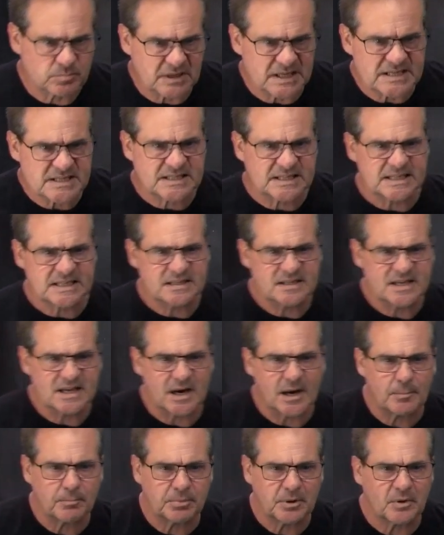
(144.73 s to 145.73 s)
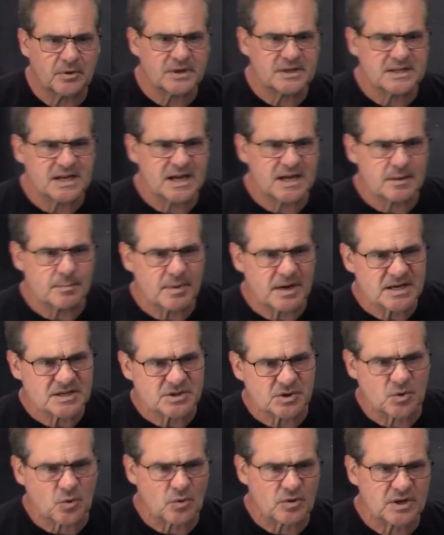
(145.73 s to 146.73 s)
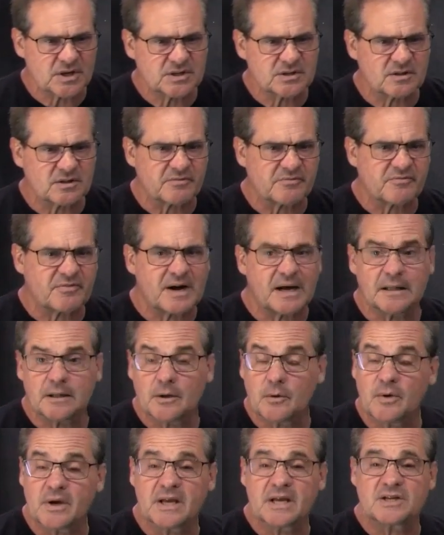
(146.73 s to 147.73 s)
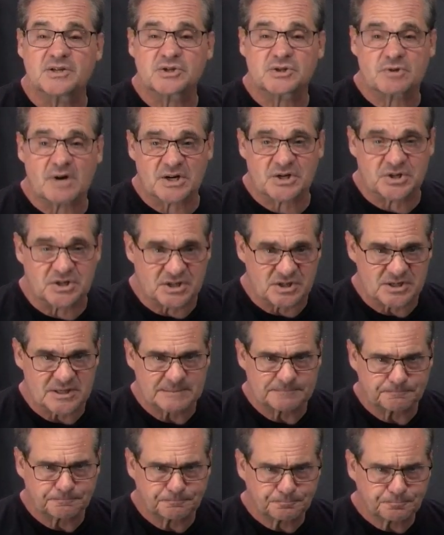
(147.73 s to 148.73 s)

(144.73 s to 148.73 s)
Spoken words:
Please clean the uploaded database according to the following instructions.